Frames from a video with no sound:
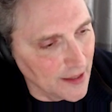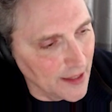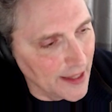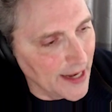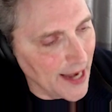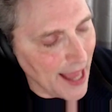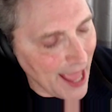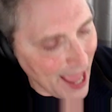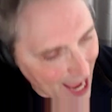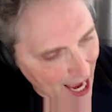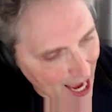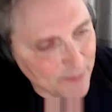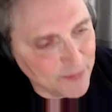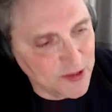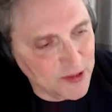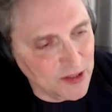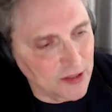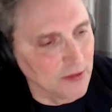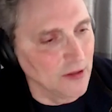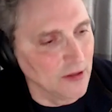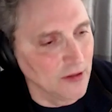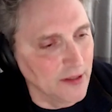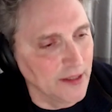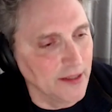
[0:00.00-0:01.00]
an
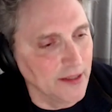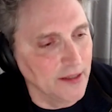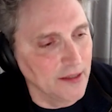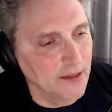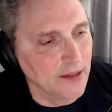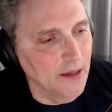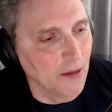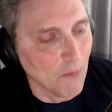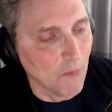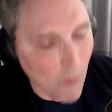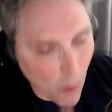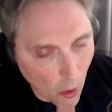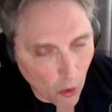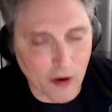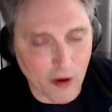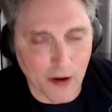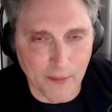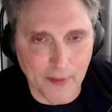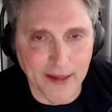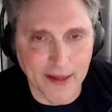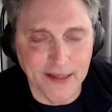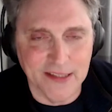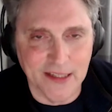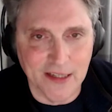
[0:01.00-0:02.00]
absolutely more
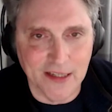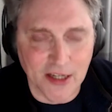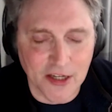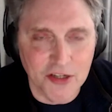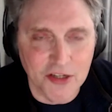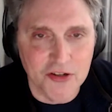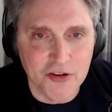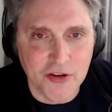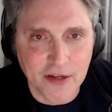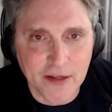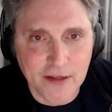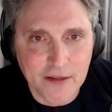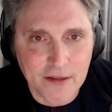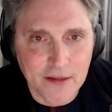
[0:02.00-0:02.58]
amazing country.